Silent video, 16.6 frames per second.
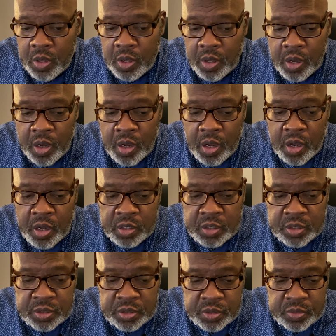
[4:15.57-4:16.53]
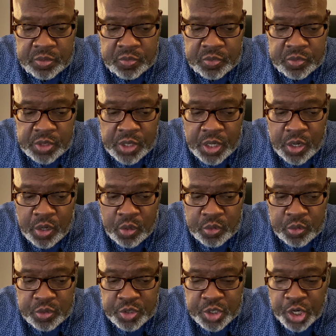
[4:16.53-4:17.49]
Uh, you
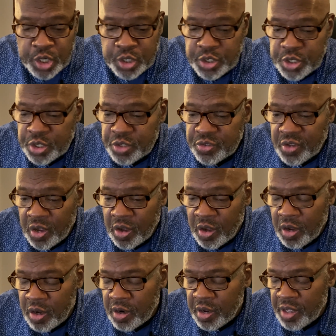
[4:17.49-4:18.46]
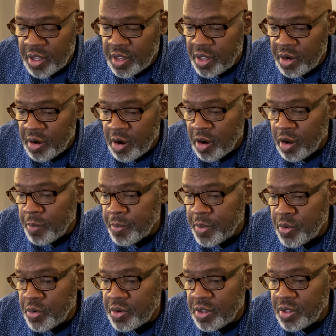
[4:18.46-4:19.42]
know, churches are in, in our
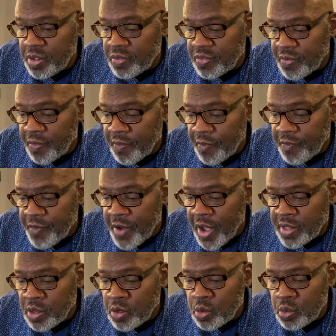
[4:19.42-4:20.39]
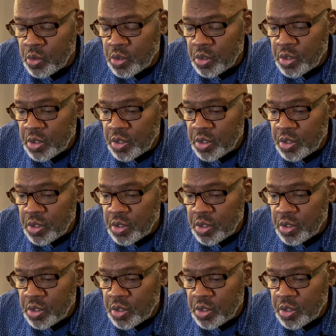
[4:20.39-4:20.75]
communities follow,